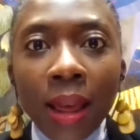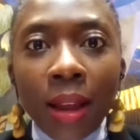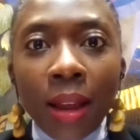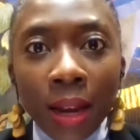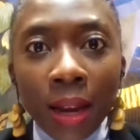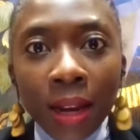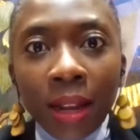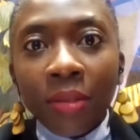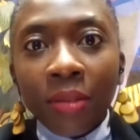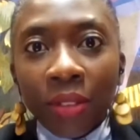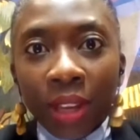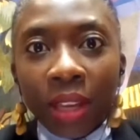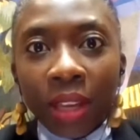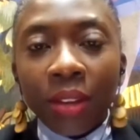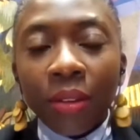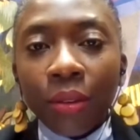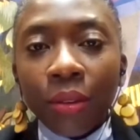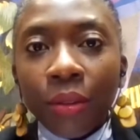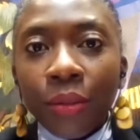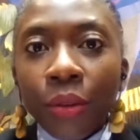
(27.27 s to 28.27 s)

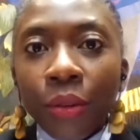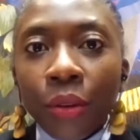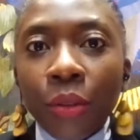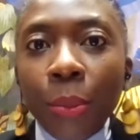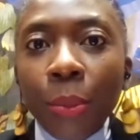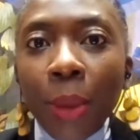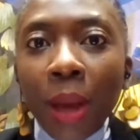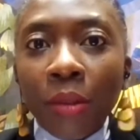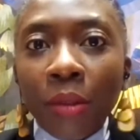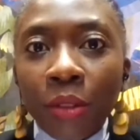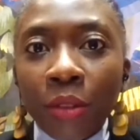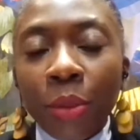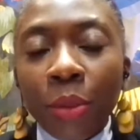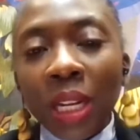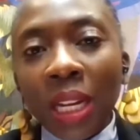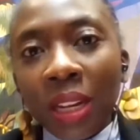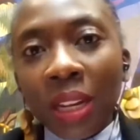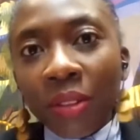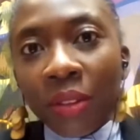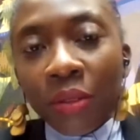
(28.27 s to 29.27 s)
living we've
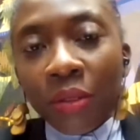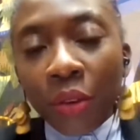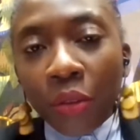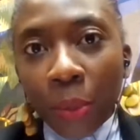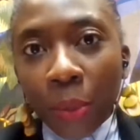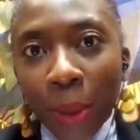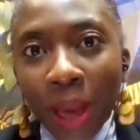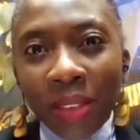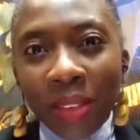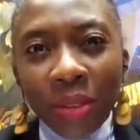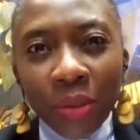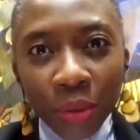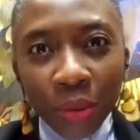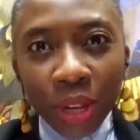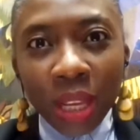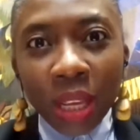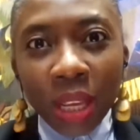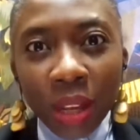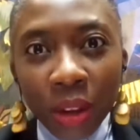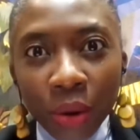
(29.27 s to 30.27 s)
been living for the past
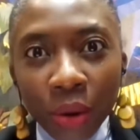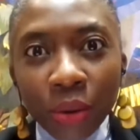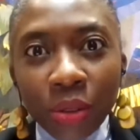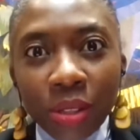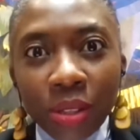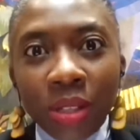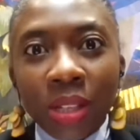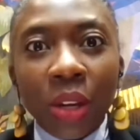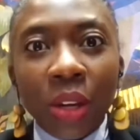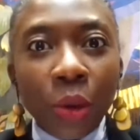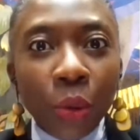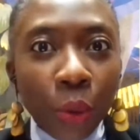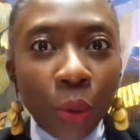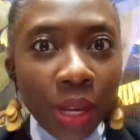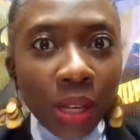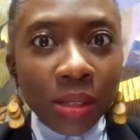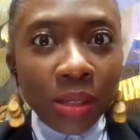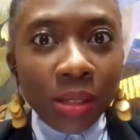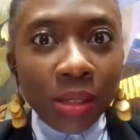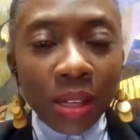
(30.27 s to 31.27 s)
3 years an
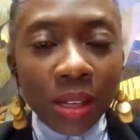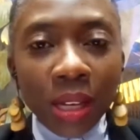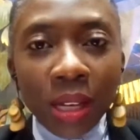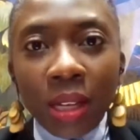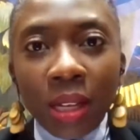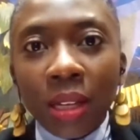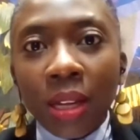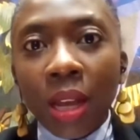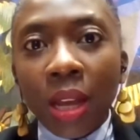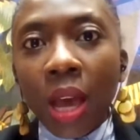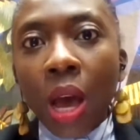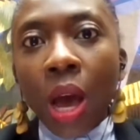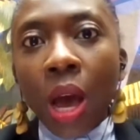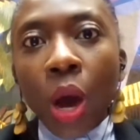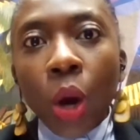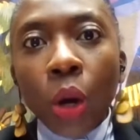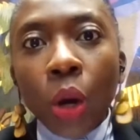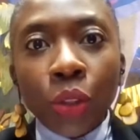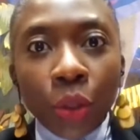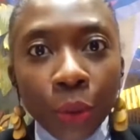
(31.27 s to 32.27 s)
increase in
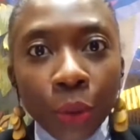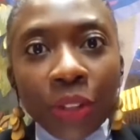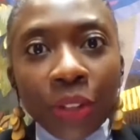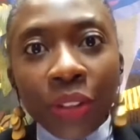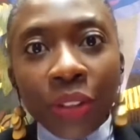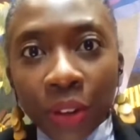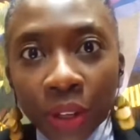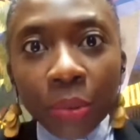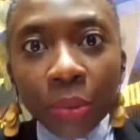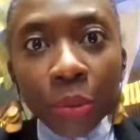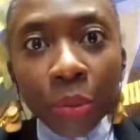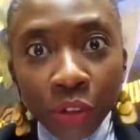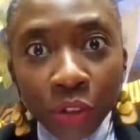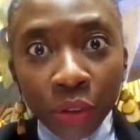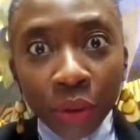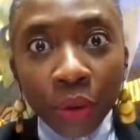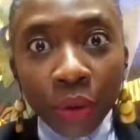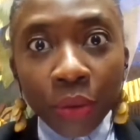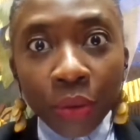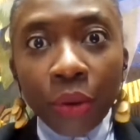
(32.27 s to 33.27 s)
authoritarian
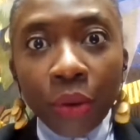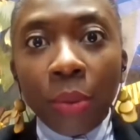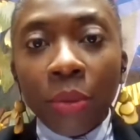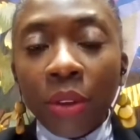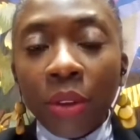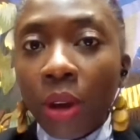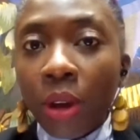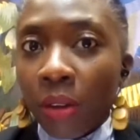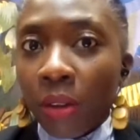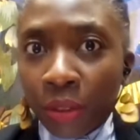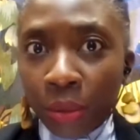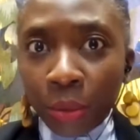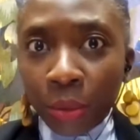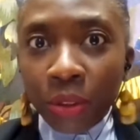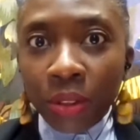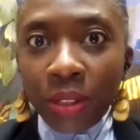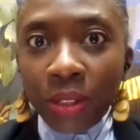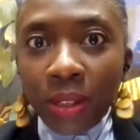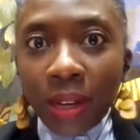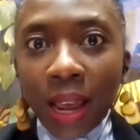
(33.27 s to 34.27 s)
measure from the
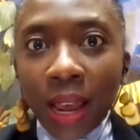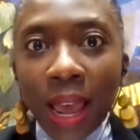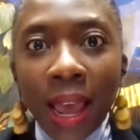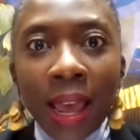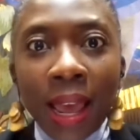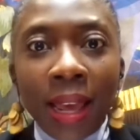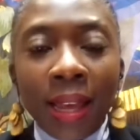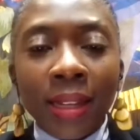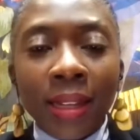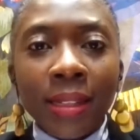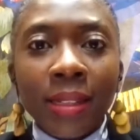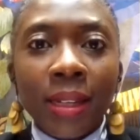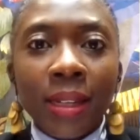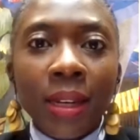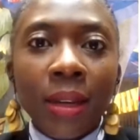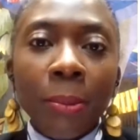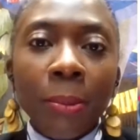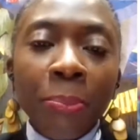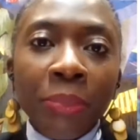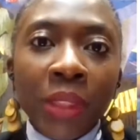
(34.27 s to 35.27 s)
government, and
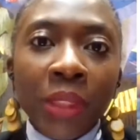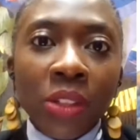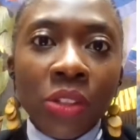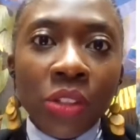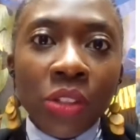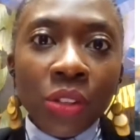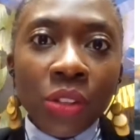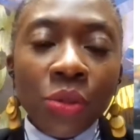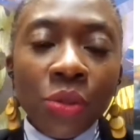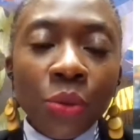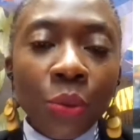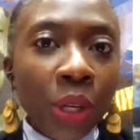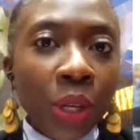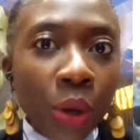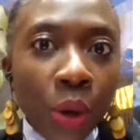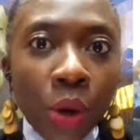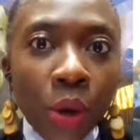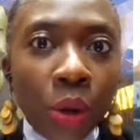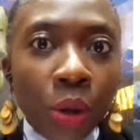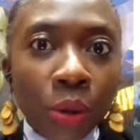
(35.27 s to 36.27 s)
just to
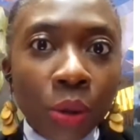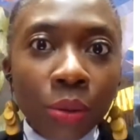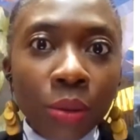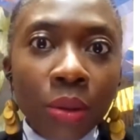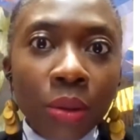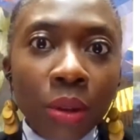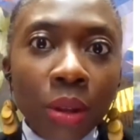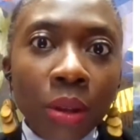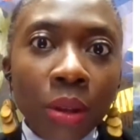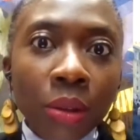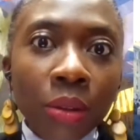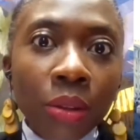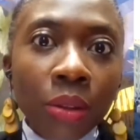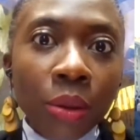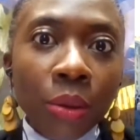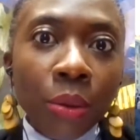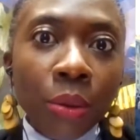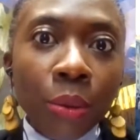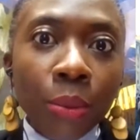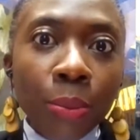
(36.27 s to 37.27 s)
recall,
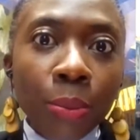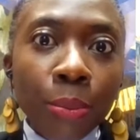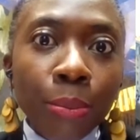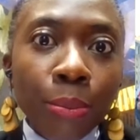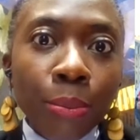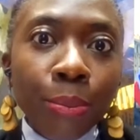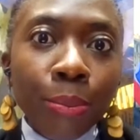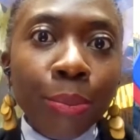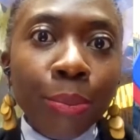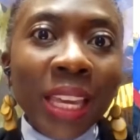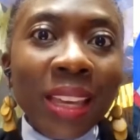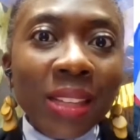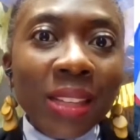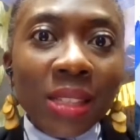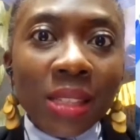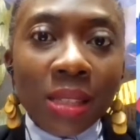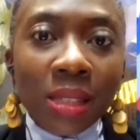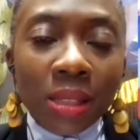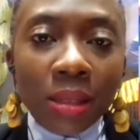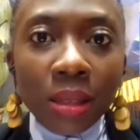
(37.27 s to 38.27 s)
the
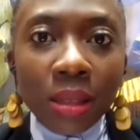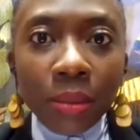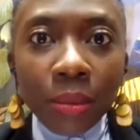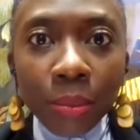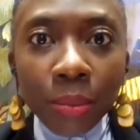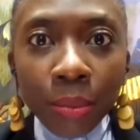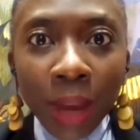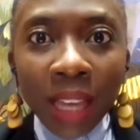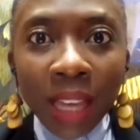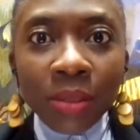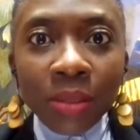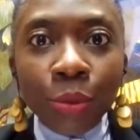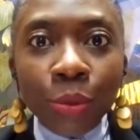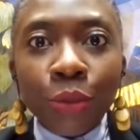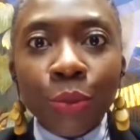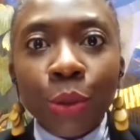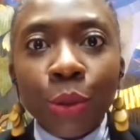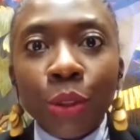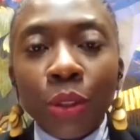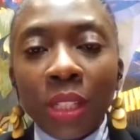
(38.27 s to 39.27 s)
biggest mass
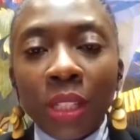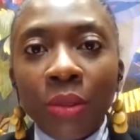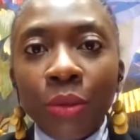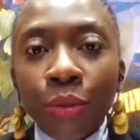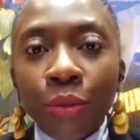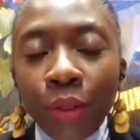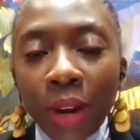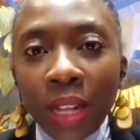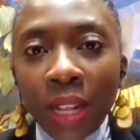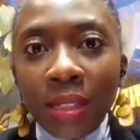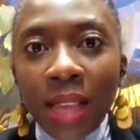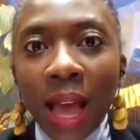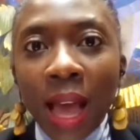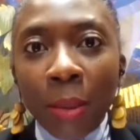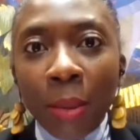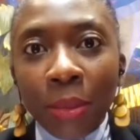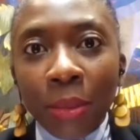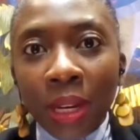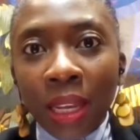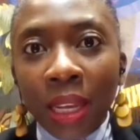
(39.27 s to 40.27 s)
movement in France
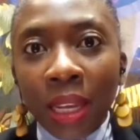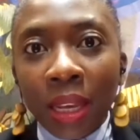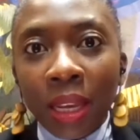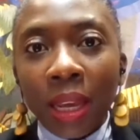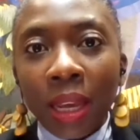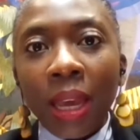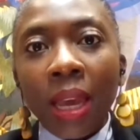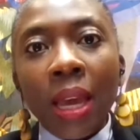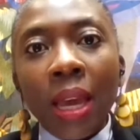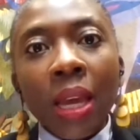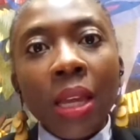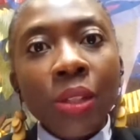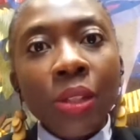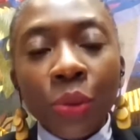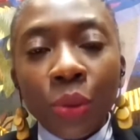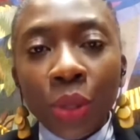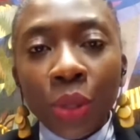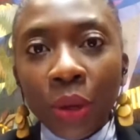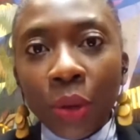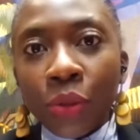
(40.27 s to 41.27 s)
happening
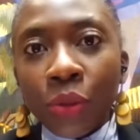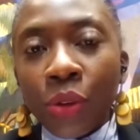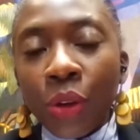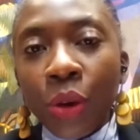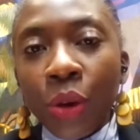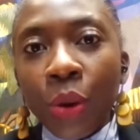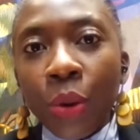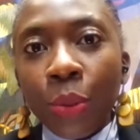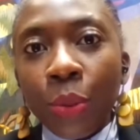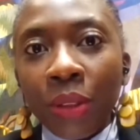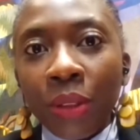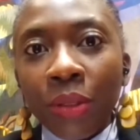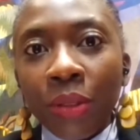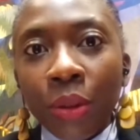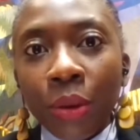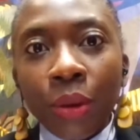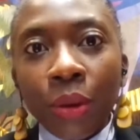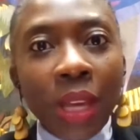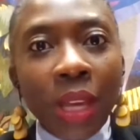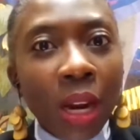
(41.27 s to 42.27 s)
2 years ago with
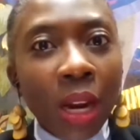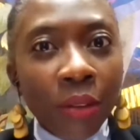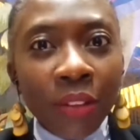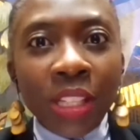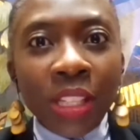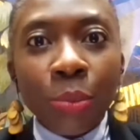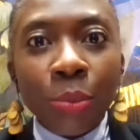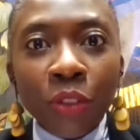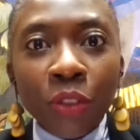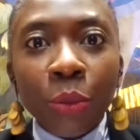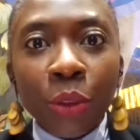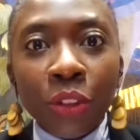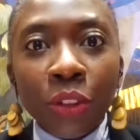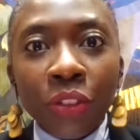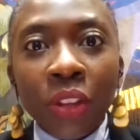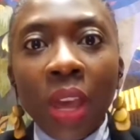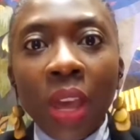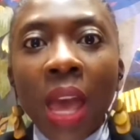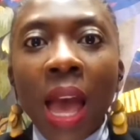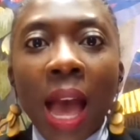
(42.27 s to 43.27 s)
the Yellow Vest
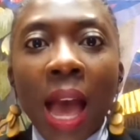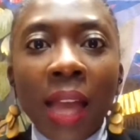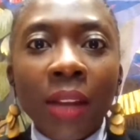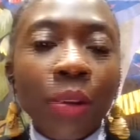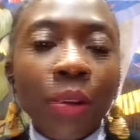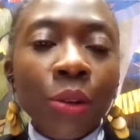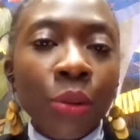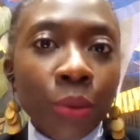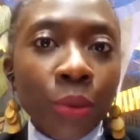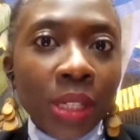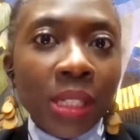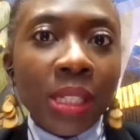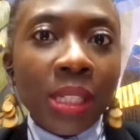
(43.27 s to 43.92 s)
movement had already